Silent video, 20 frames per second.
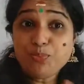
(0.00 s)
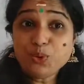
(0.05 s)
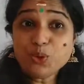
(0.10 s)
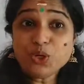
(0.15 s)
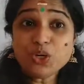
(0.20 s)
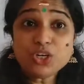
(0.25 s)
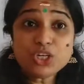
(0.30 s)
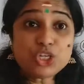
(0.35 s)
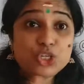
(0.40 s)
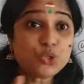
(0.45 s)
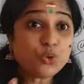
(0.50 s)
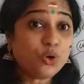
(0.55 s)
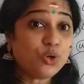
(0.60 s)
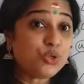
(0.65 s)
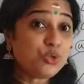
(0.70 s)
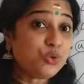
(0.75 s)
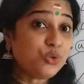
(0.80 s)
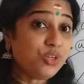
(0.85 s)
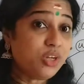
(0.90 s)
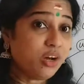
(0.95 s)
Pure
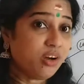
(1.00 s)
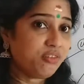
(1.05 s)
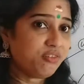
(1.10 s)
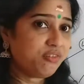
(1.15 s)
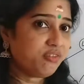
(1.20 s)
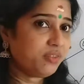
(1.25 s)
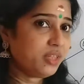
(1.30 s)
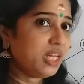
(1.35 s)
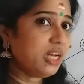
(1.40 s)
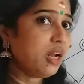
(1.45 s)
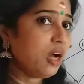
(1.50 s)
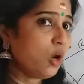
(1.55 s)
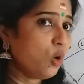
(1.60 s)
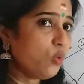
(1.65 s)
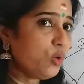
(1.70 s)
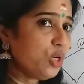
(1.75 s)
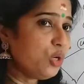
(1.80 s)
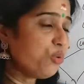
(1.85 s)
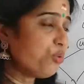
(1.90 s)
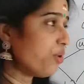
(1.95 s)
tall to dwarf. Then
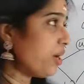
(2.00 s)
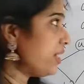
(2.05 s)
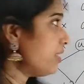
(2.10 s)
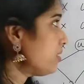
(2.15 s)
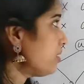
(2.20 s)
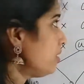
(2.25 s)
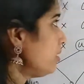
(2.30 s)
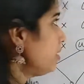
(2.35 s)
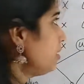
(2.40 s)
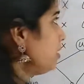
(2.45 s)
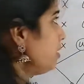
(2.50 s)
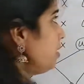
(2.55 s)
how will you write?